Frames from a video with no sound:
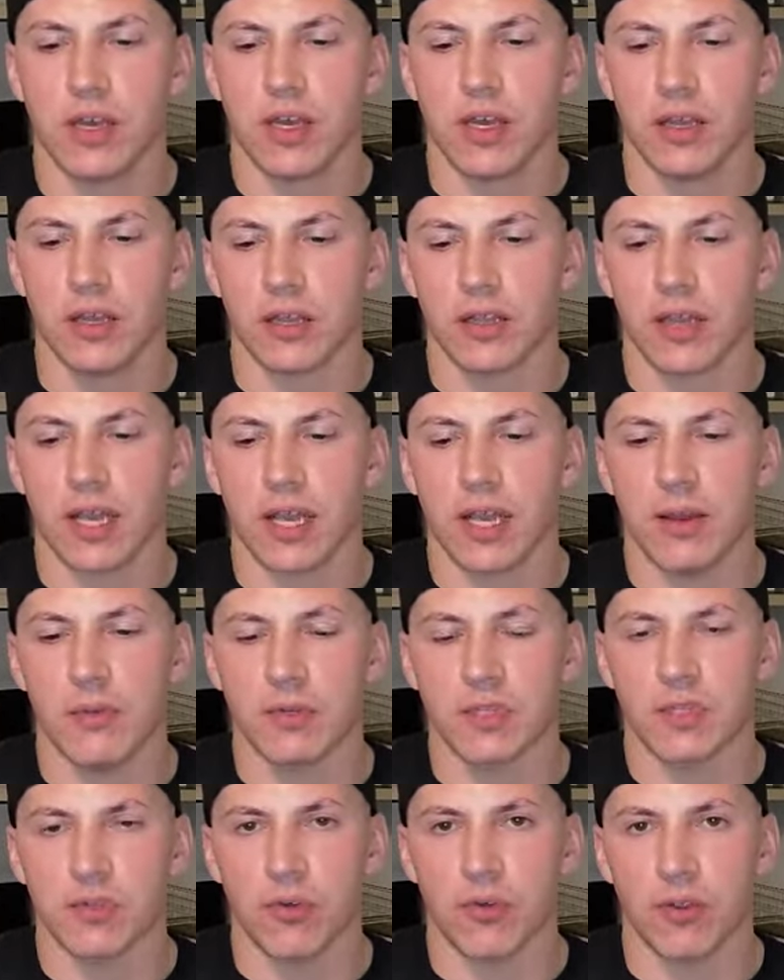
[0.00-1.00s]
It looked like he
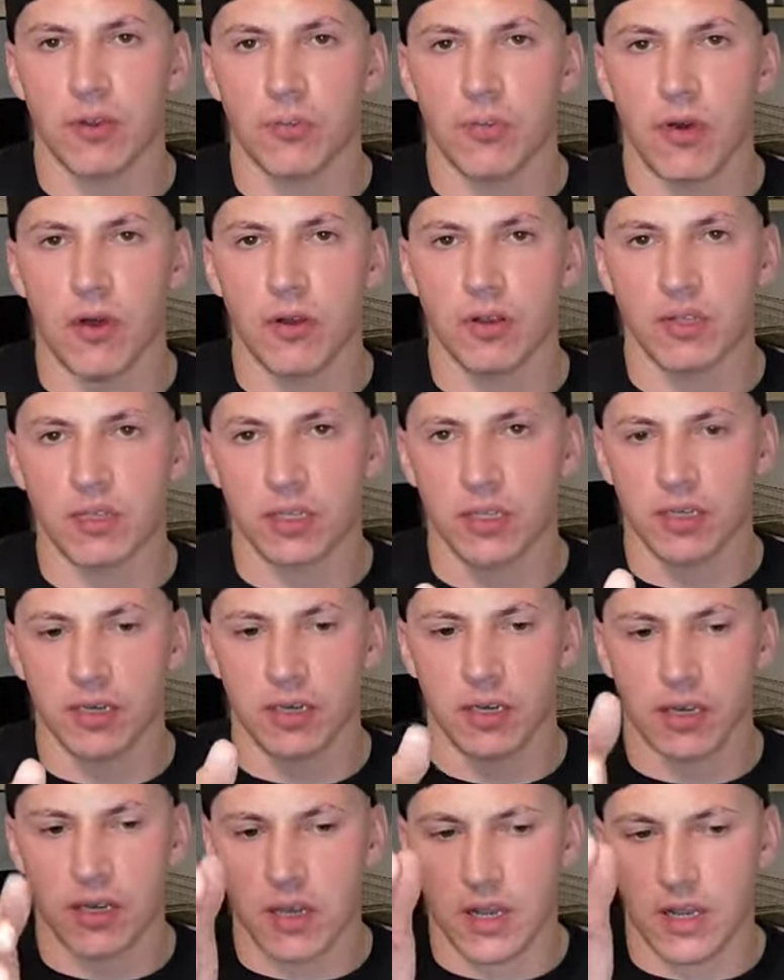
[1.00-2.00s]
was throwing the ball to
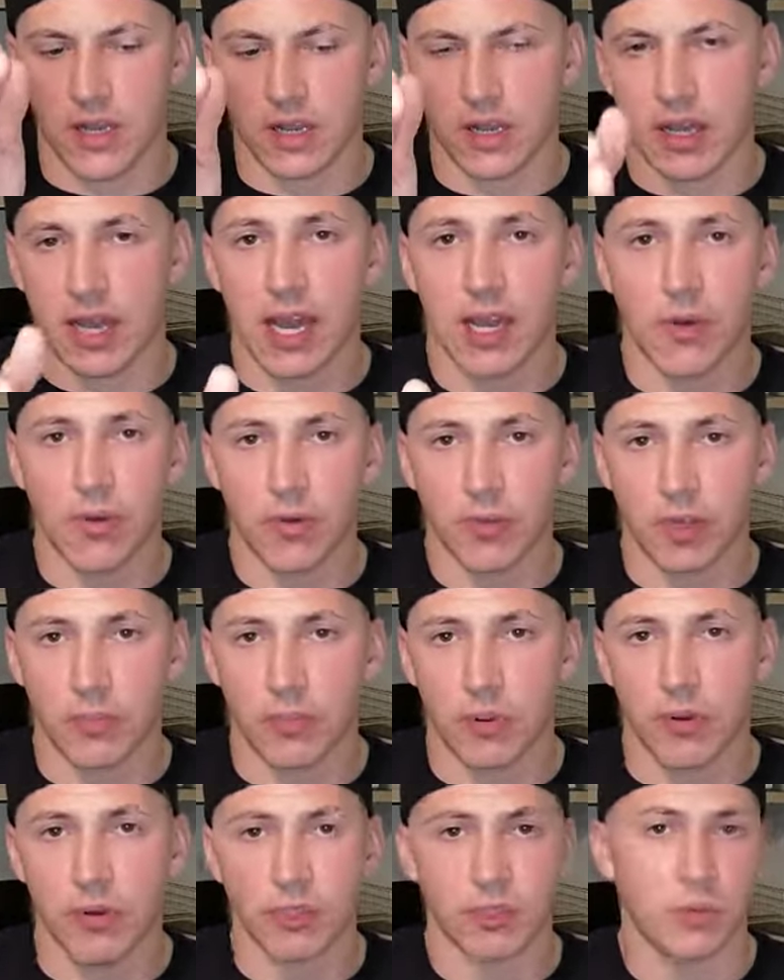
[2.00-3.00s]
the, the guy going to
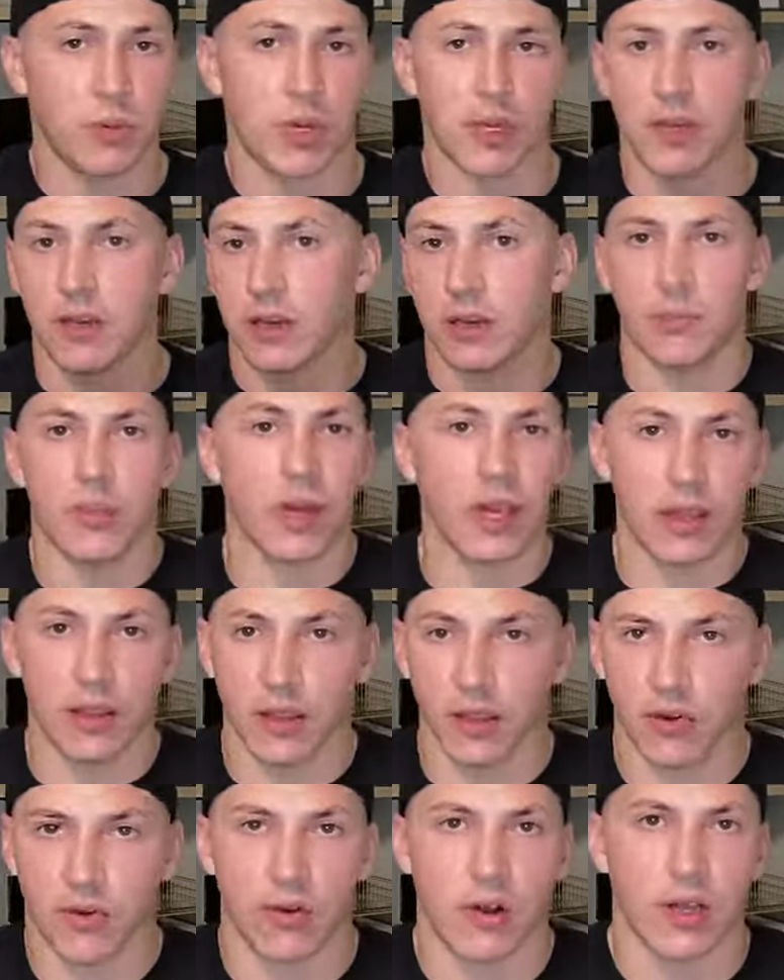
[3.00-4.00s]
the post, but it could have
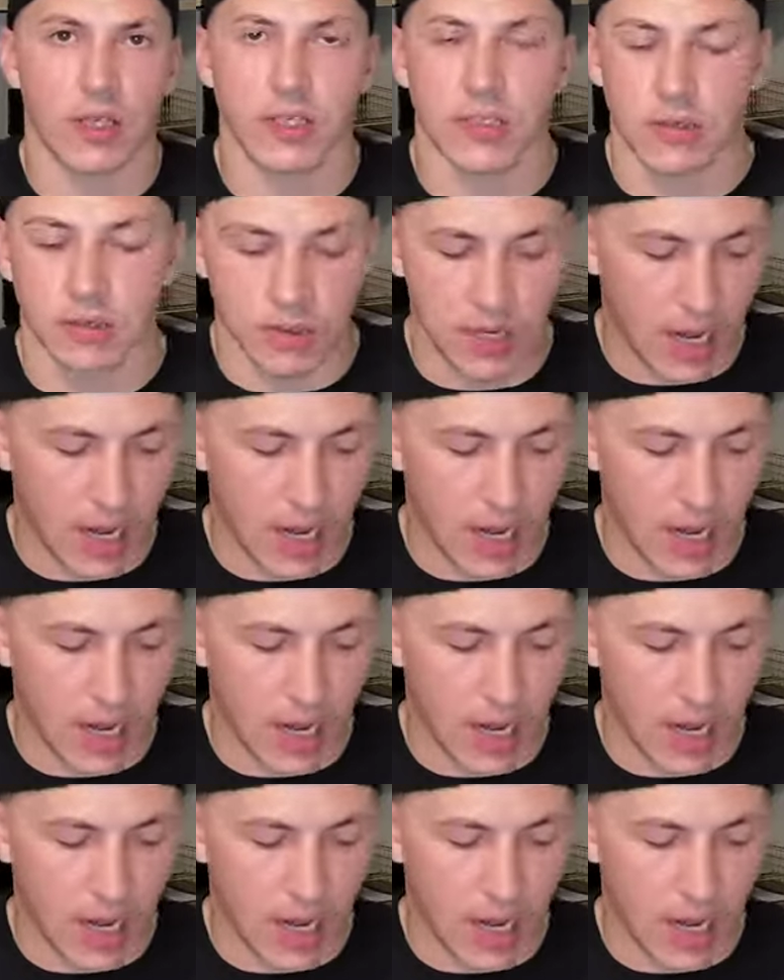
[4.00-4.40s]
been the crosser.